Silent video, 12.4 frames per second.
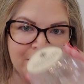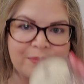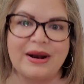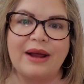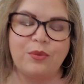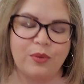
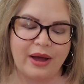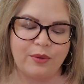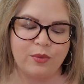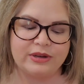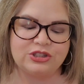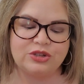but I, I
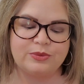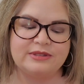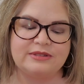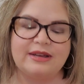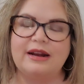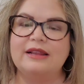wish it
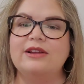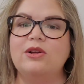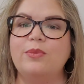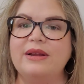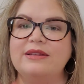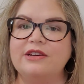was done a
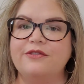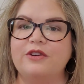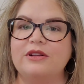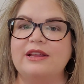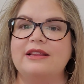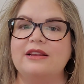little bit
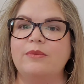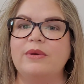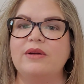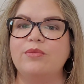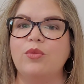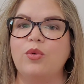differently, a little
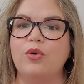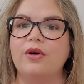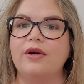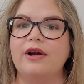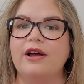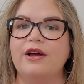bit
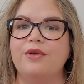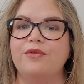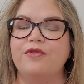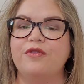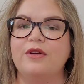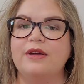more
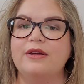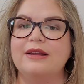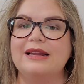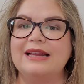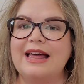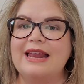of
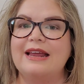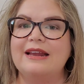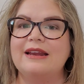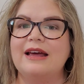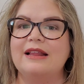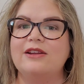
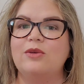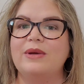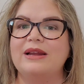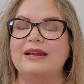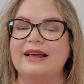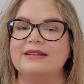linen, a little
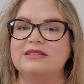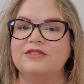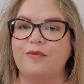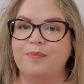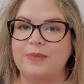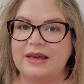bit less
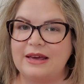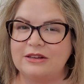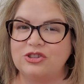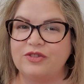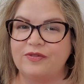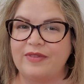of
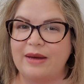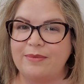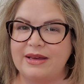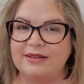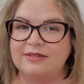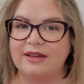peach, if that
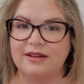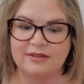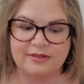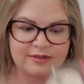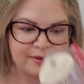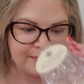makes
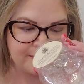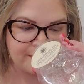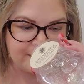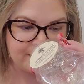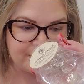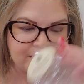sense.
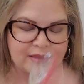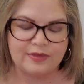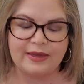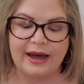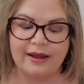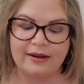
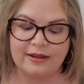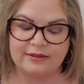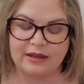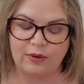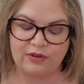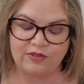That
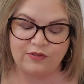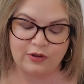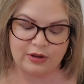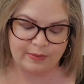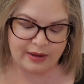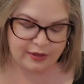is how I
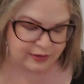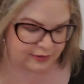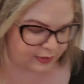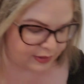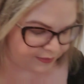feel about this